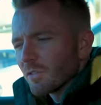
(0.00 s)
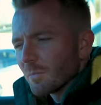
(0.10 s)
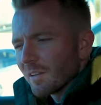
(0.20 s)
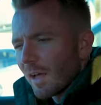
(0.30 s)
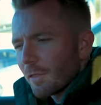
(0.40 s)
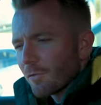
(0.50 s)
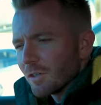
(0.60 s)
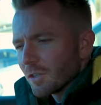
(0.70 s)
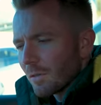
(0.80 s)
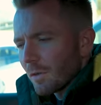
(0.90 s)
was something like
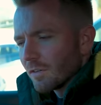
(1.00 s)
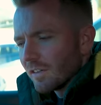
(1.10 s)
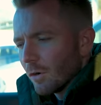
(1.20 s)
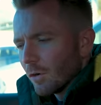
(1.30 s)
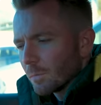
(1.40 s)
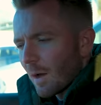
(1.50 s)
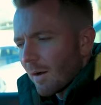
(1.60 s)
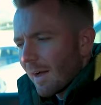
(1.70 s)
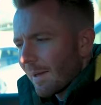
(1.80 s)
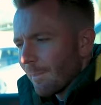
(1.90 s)
330
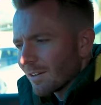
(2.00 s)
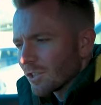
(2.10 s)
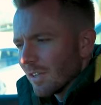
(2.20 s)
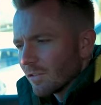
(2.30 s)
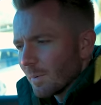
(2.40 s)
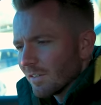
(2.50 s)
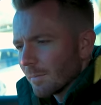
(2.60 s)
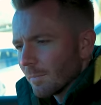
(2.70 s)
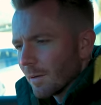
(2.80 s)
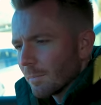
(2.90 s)
horsepower. I imagine this will be
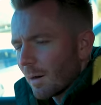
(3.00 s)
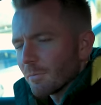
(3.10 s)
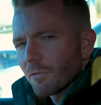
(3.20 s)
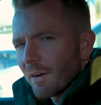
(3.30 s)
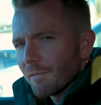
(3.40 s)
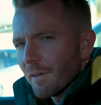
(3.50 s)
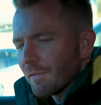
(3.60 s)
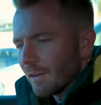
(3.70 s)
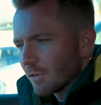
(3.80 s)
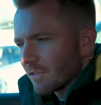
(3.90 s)
similar, perhaps
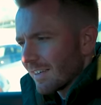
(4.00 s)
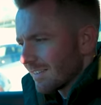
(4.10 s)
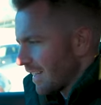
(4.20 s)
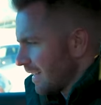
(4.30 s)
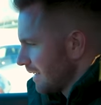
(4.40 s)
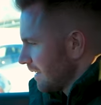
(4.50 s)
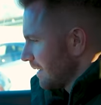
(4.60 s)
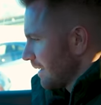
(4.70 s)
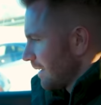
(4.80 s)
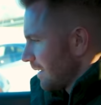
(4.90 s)
350 or 60.
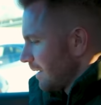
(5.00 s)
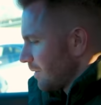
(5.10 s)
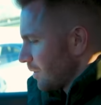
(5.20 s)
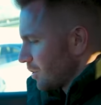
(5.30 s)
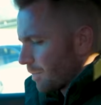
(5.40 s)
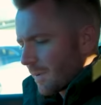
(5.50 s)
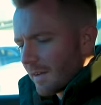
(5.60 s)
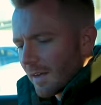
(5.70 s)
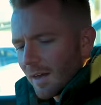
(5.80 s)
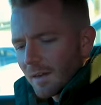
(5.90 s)
So it should
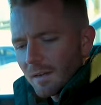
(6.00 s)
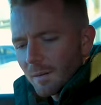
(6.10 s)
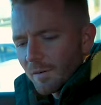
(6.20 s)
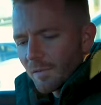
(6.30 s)
be a bit